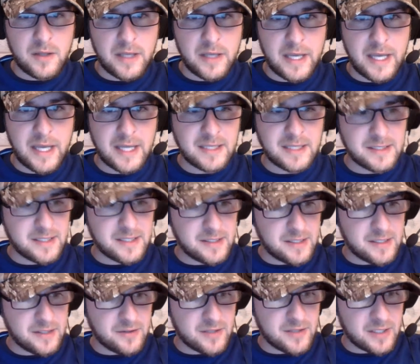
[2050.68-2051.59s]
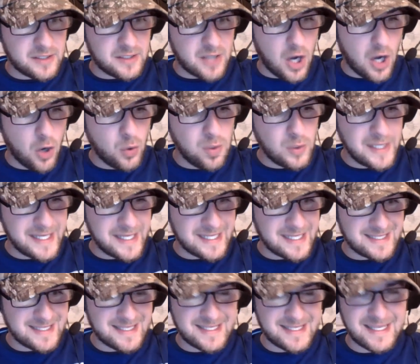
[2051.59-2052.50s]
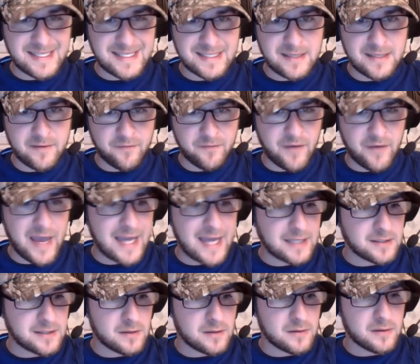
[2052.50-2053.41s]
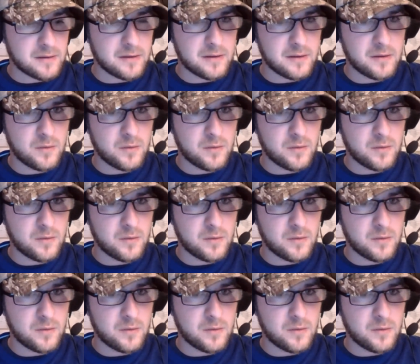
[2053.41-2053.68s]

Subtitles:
it's the only consistent factor